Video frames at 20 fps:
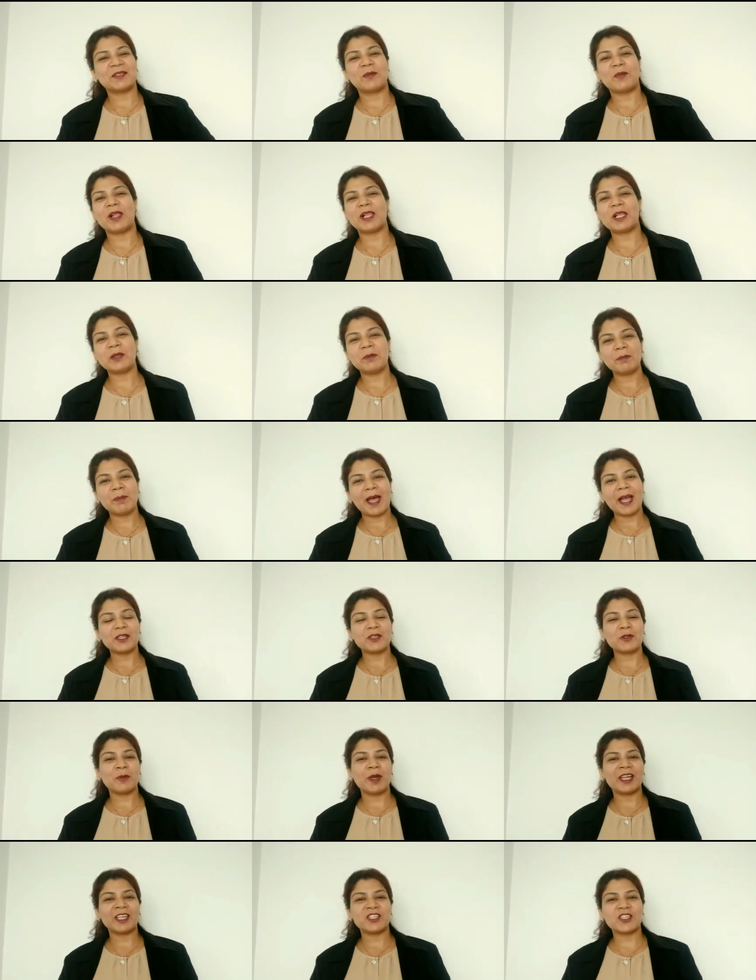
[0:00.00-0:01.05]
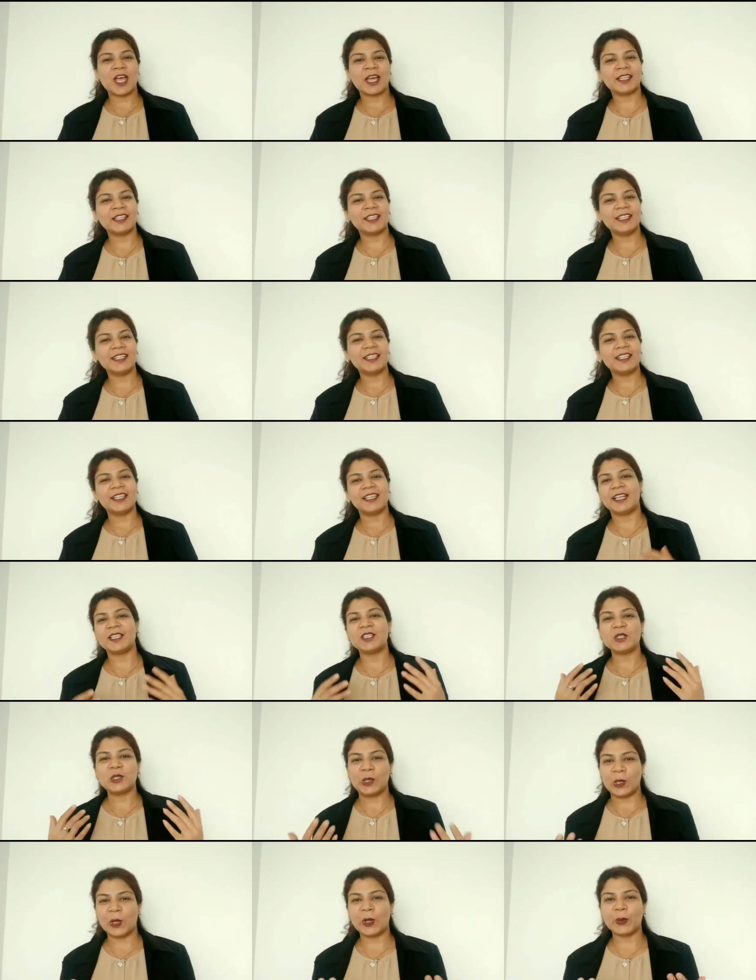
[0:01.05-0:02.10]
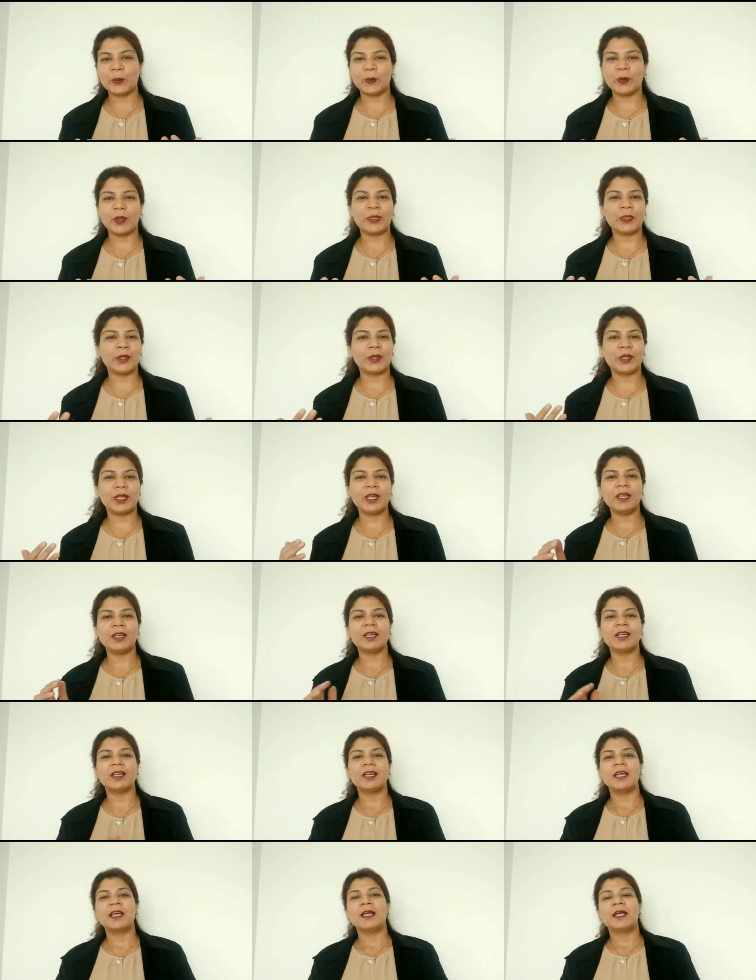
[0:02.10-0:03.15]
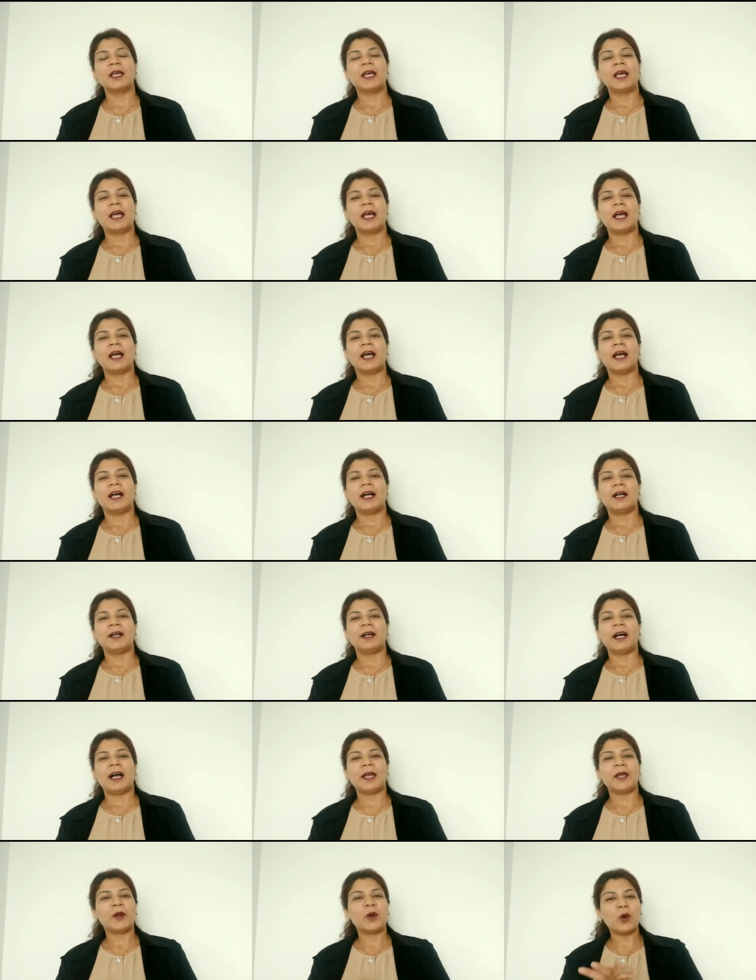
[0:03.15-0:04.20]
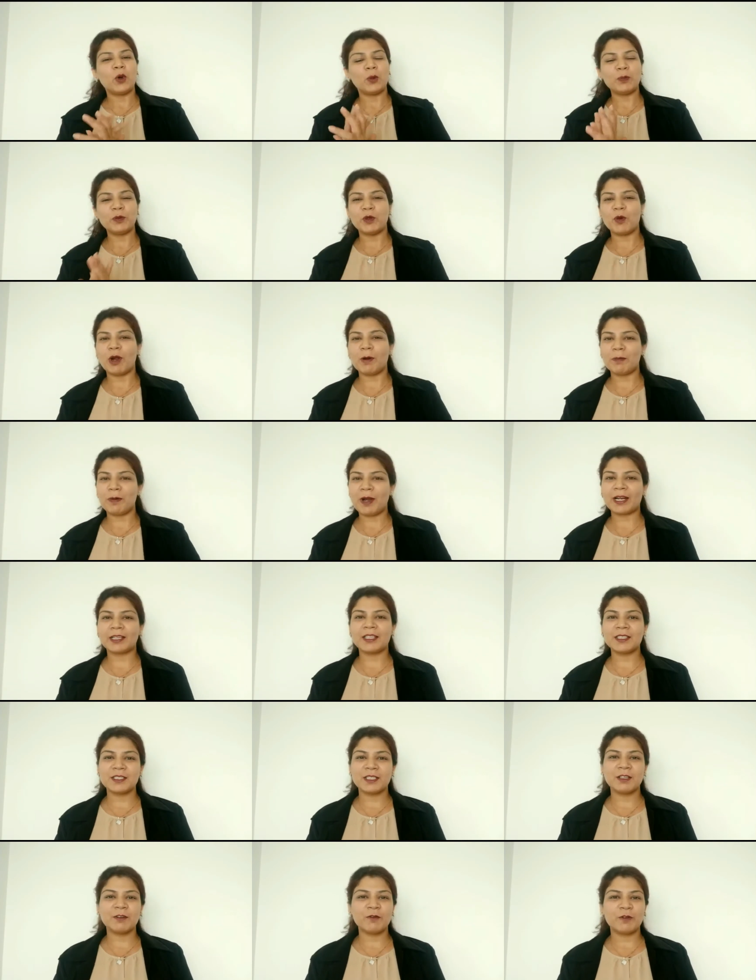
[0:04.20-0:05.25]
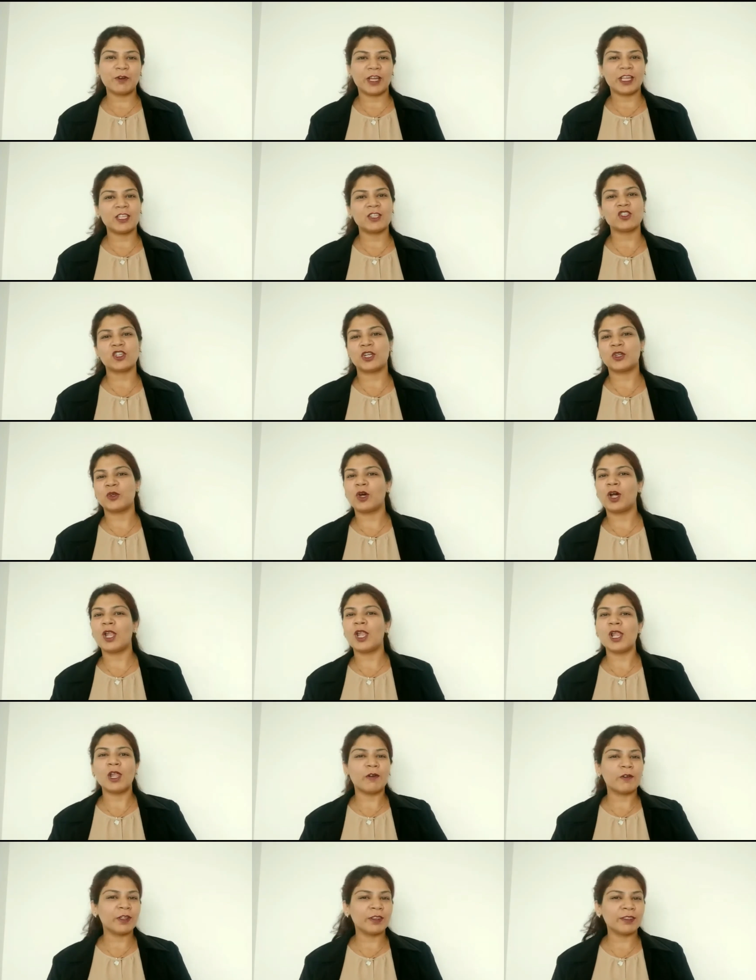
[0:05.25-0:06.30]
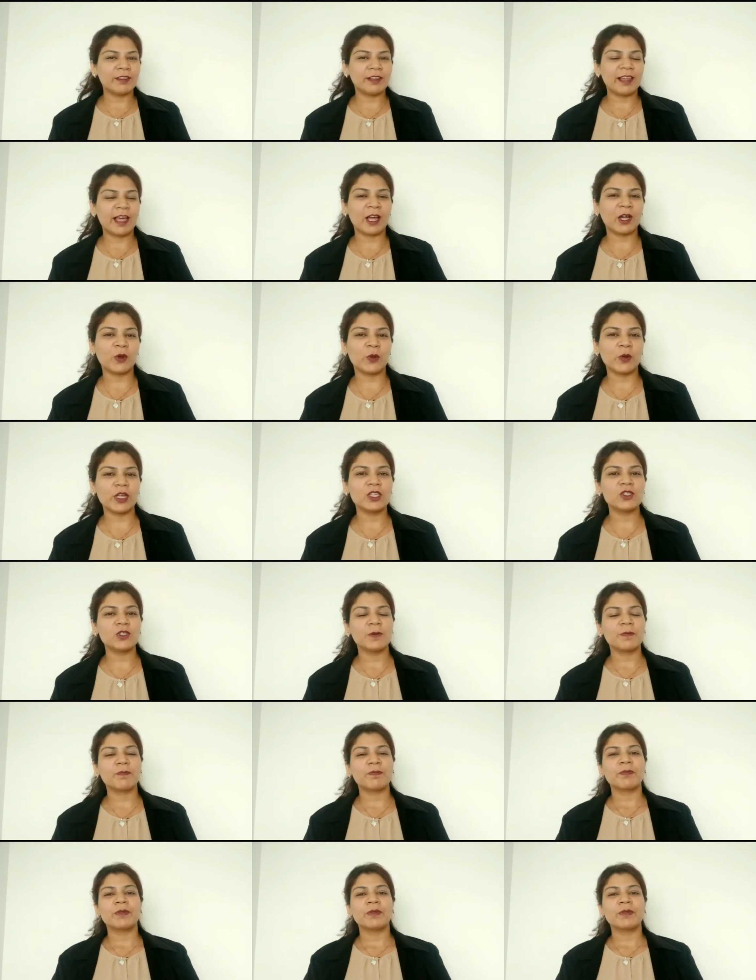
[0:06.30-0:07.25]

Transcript: Welcome back to my channel. Let's learn with Nidhi. I hope you are practicing French and you are loving the language.